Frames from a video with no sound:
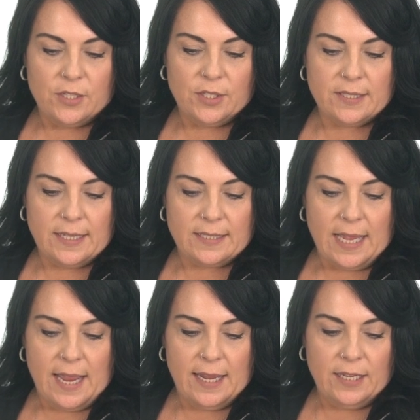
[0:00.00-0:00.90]
She says,
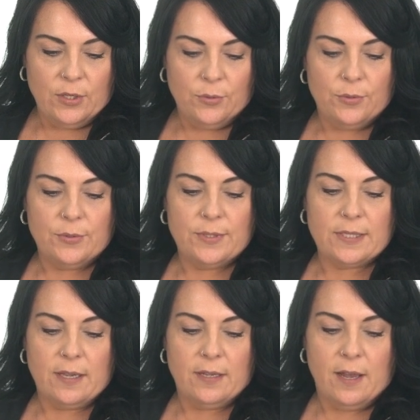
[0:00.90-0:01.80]
I
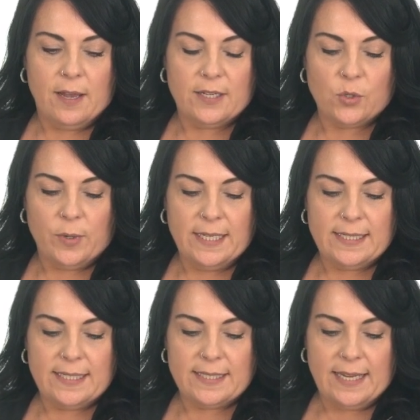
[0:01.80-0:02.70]
use 20
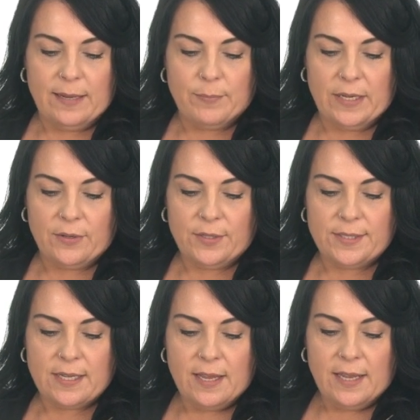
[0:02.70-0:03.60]
TCA
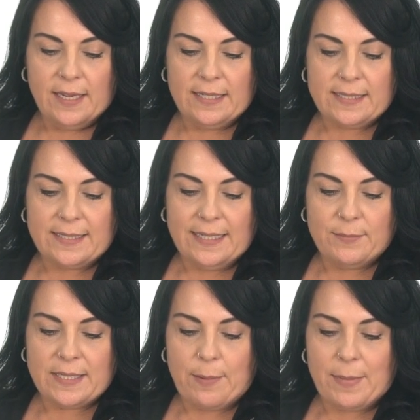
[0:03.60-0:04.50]
peels. It
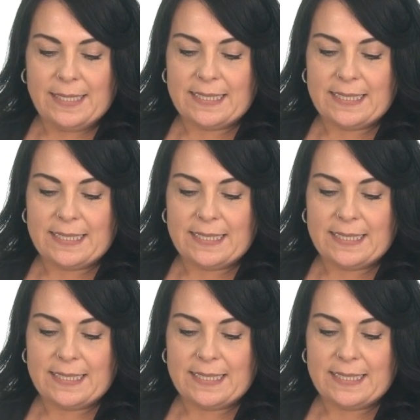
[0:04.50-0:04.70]
seems that my